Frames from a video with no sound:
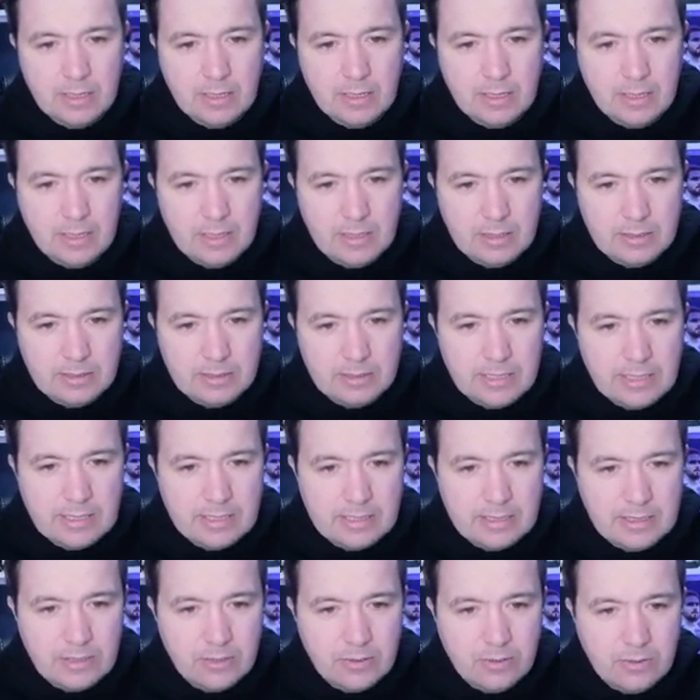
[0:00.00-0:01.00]
And it's
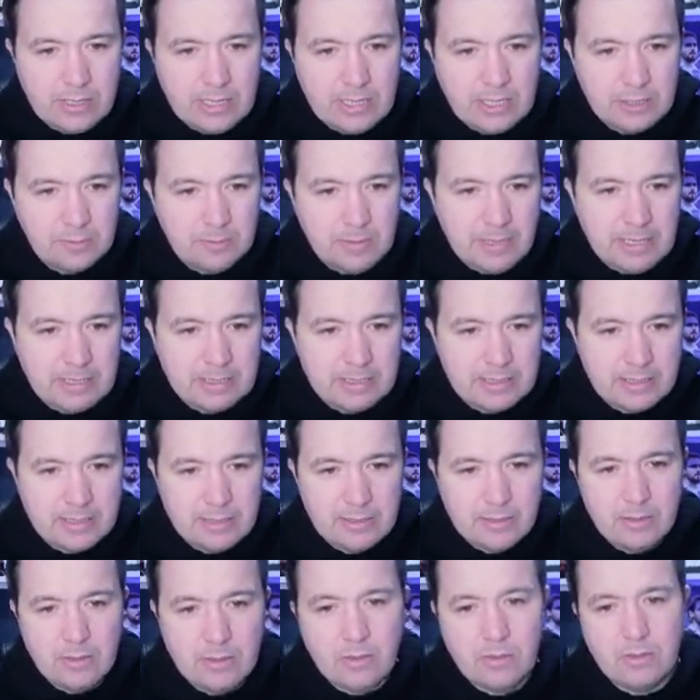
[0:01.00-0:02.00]
Nicosia who gets past.
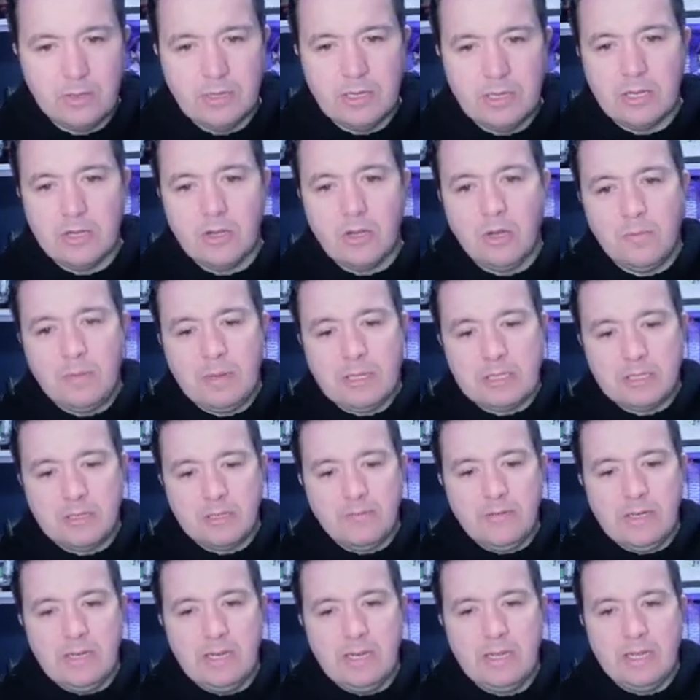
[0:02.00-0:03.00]
Oh, he got past
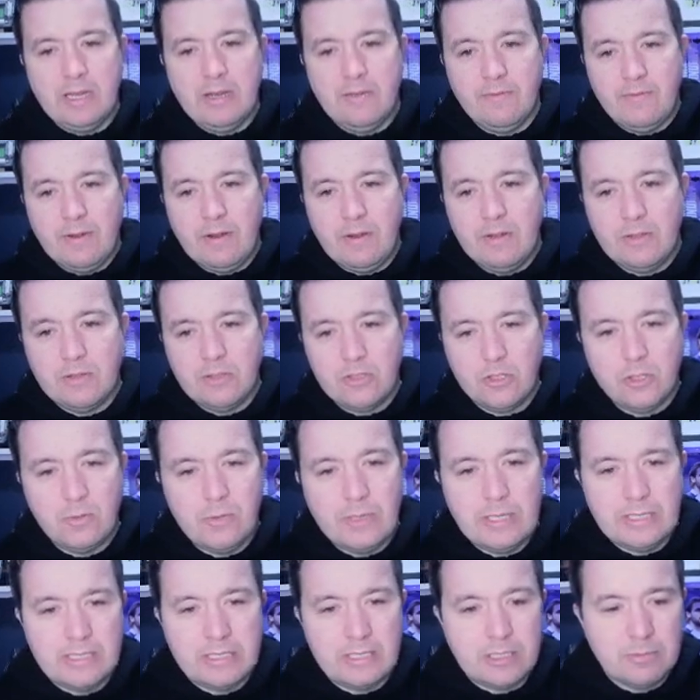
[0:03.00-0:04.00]
Kavita there. Very too
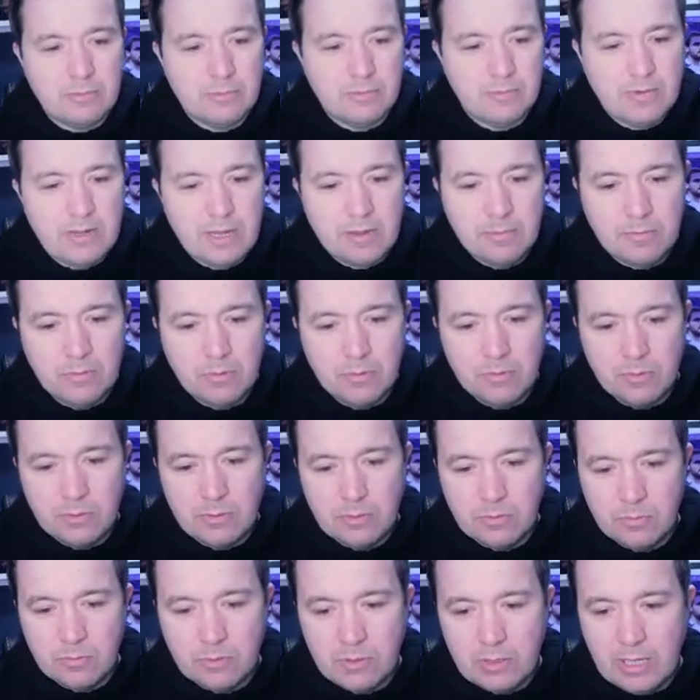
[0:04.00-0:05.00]
easy, to be fair. But we'll
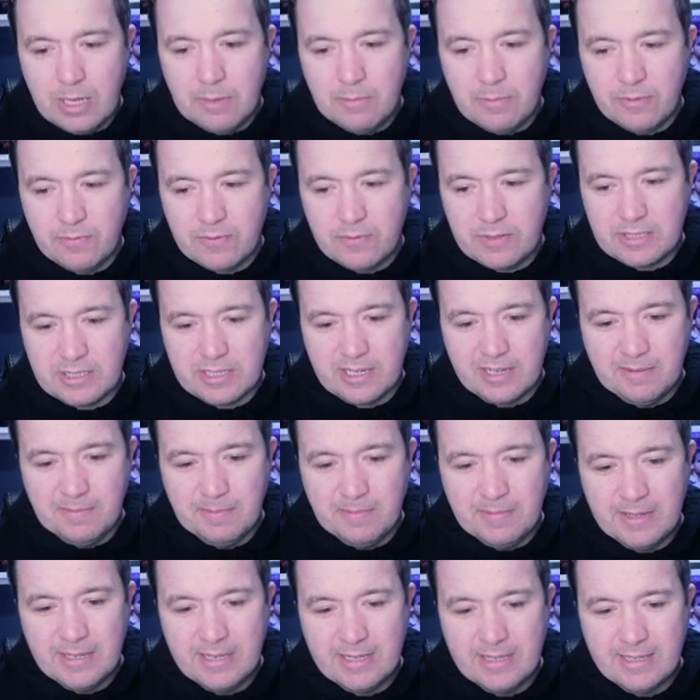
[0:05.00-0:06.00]
we'll let him off this time.
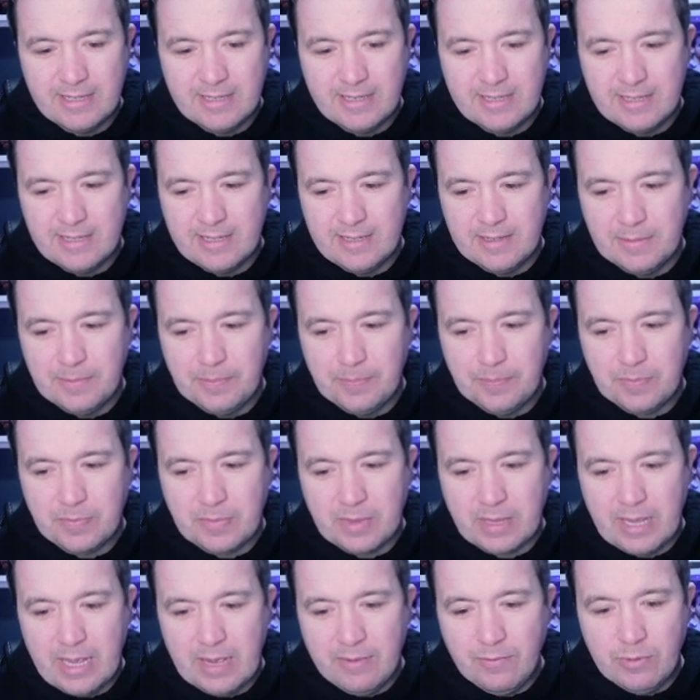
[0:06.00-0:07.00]

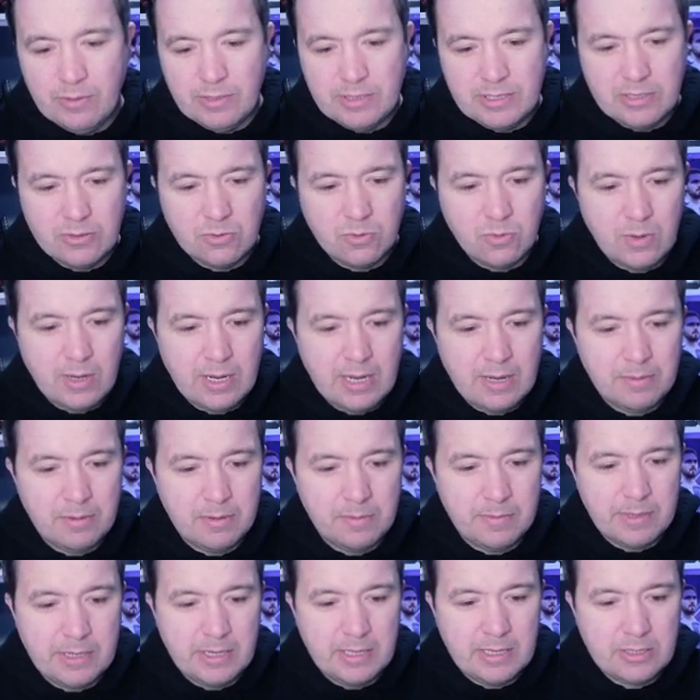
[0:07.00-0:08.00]
Everyone's still quite happy at
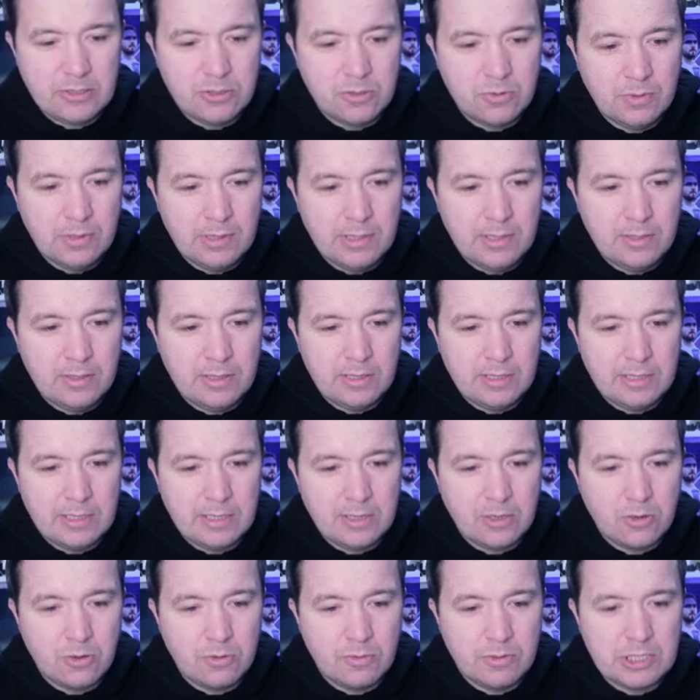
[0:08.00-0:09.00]
the minute. Let's do a little uh,
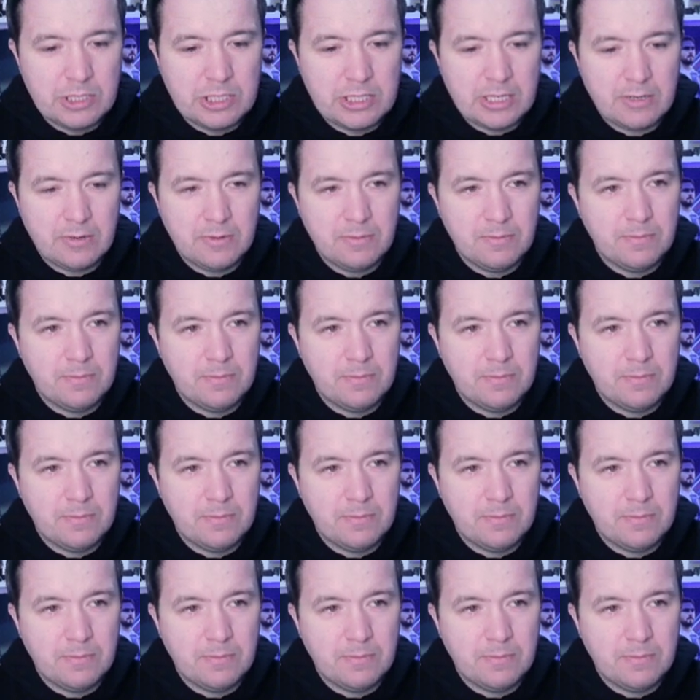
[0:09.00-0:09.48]
encourage shout.